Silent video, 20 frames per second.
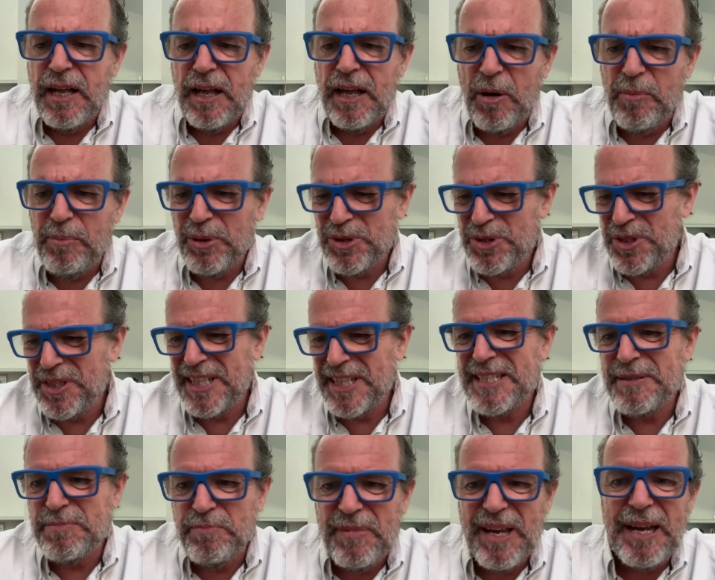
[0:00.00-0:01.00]

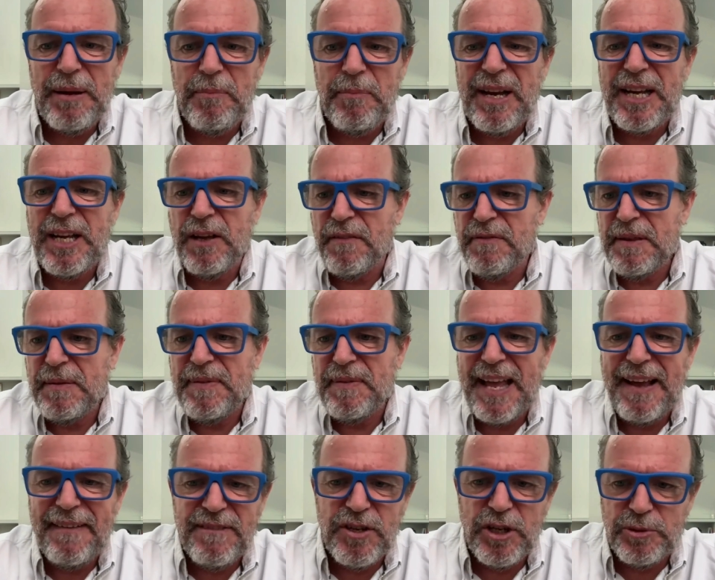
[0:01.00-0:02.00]
opportunities, many of them, they
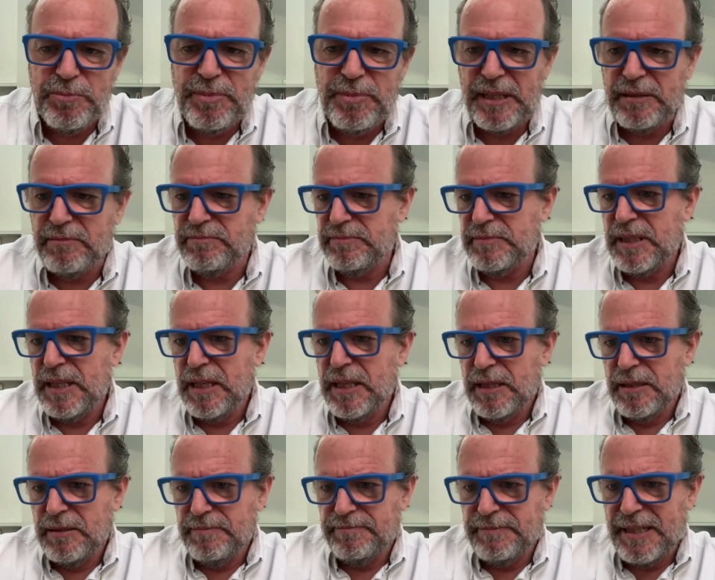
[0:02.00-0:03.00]
have not been
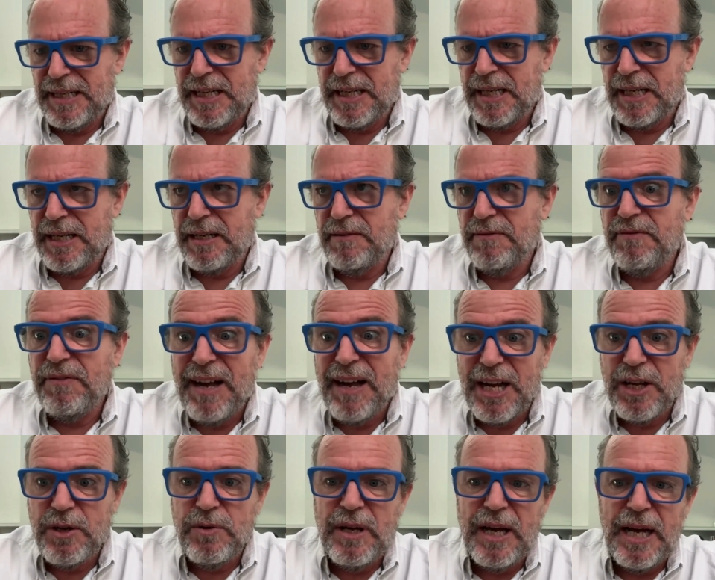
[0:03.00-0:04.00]

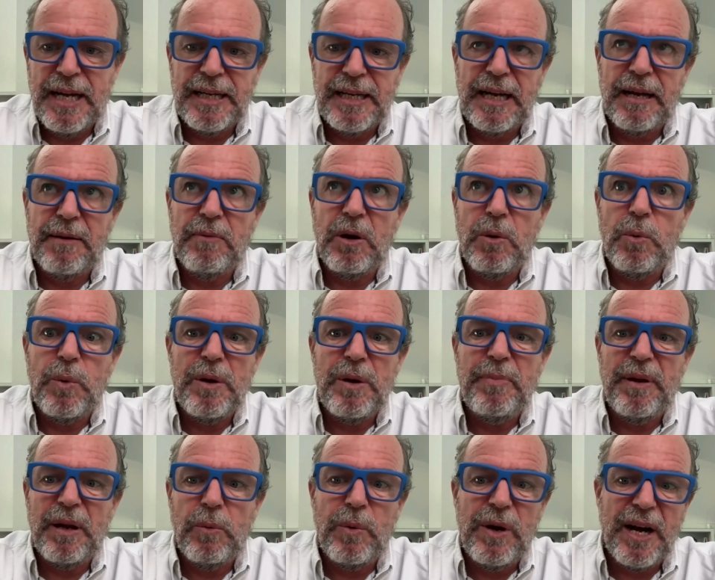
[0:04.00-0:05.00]
value, and
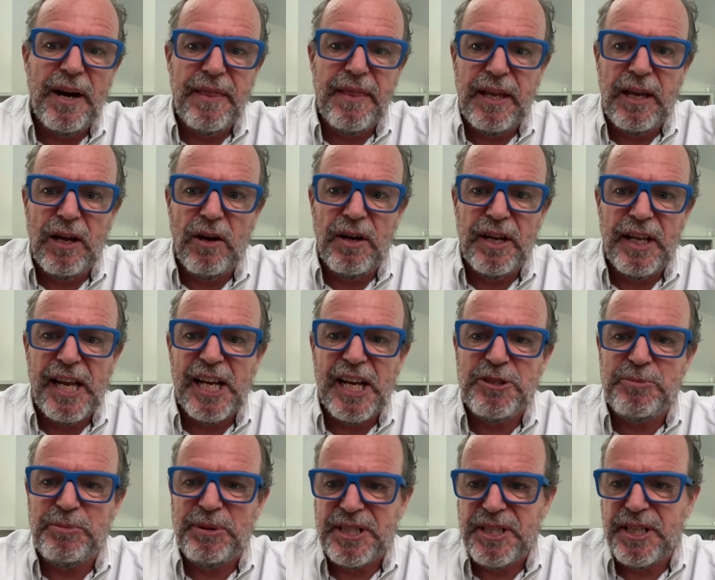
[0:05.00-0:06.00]
we are the only
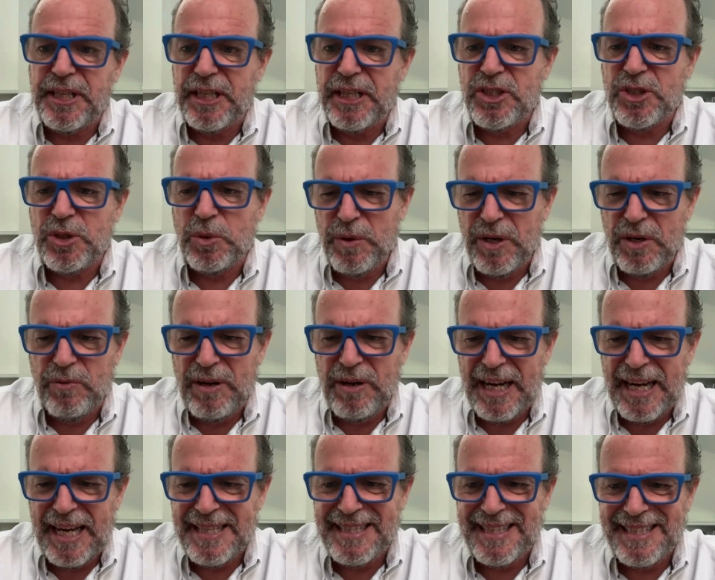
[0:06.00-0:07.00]
experts here. So we
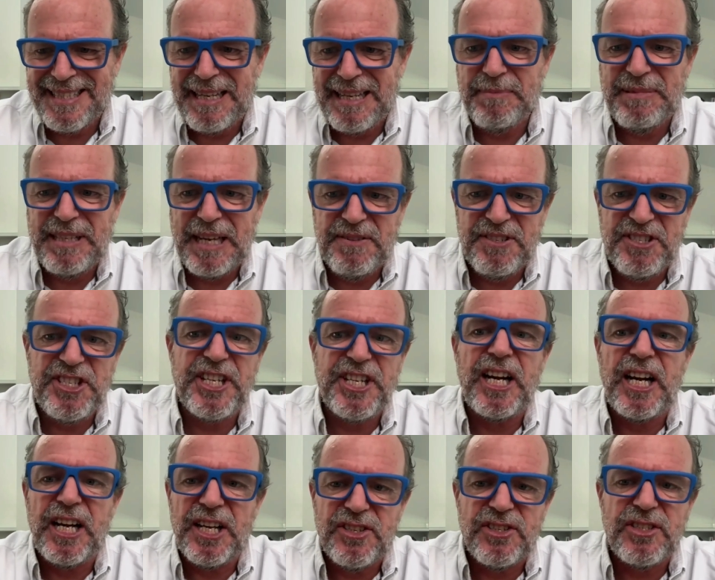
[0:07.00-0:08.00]
realize that sometimes
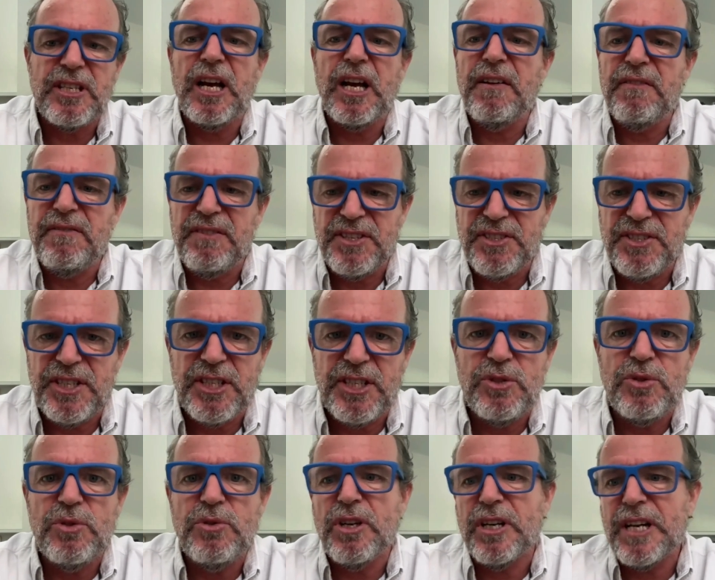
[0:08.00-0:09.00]
generalist VCs
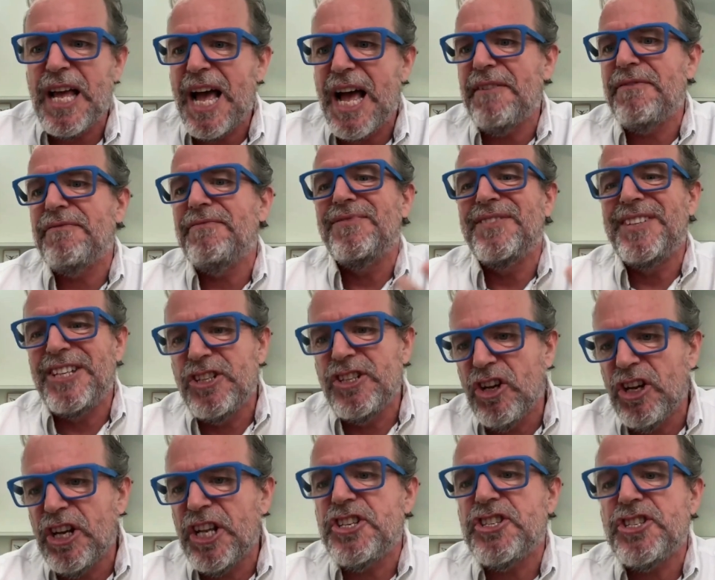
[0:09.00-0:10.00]
do not have the
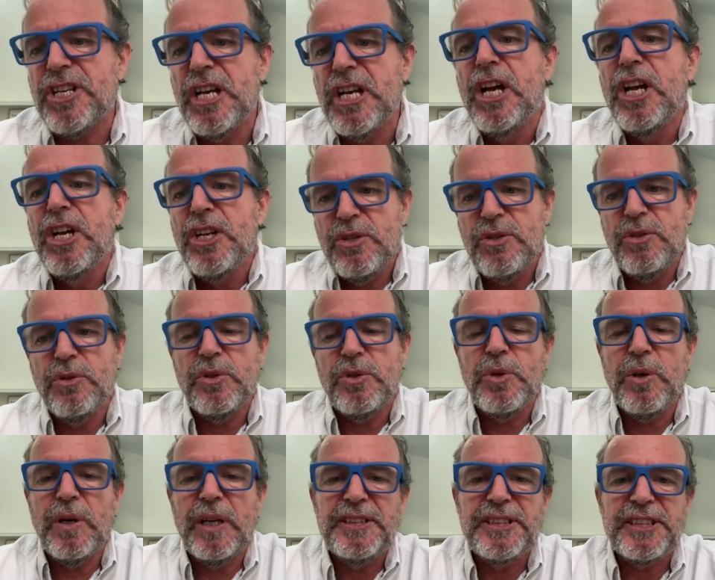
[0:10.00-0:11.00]
knowledge
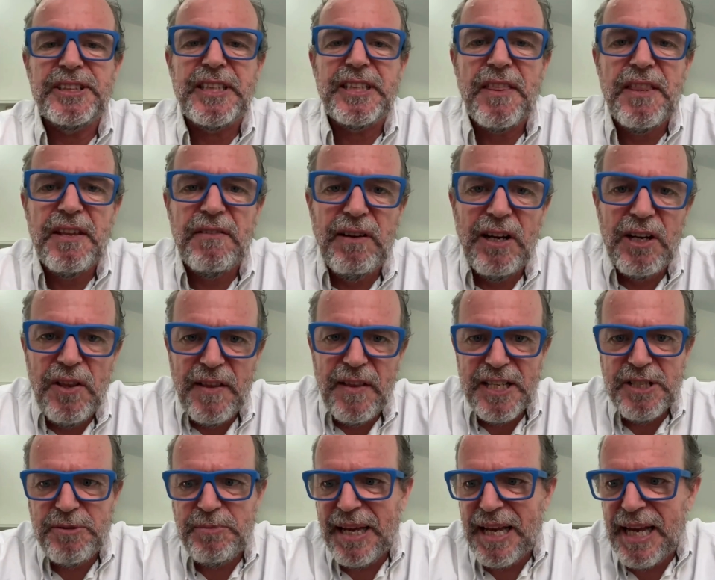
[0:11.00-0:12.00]
to understand the value that
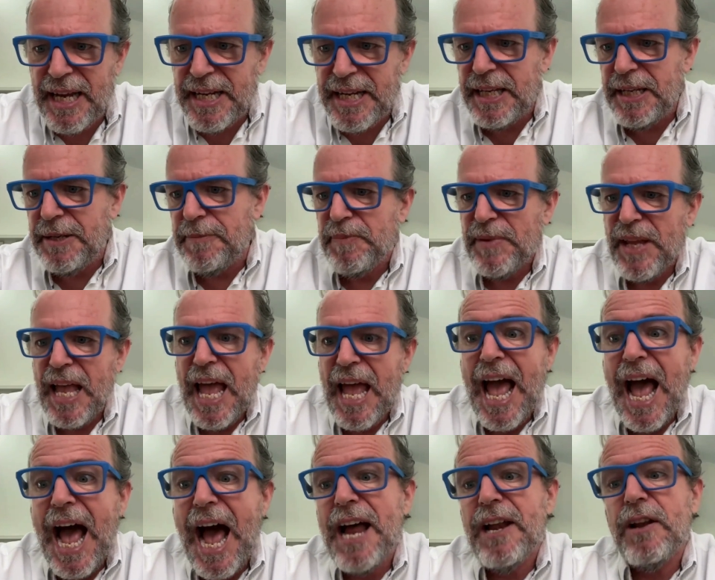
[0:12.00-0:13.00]
is behind it.
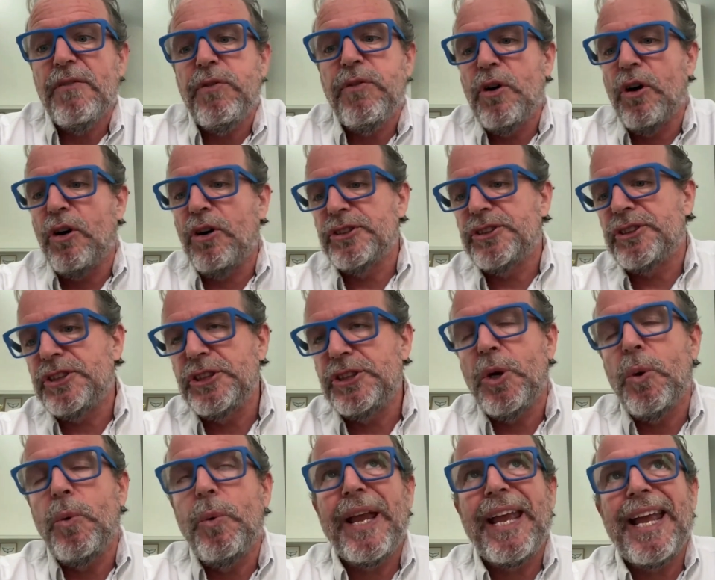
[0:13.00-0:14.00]
And of course,
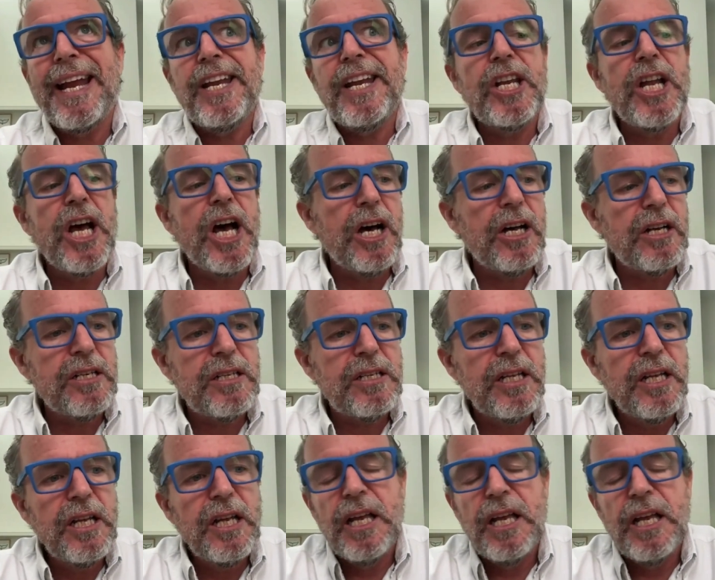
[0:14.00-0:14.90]
we cannot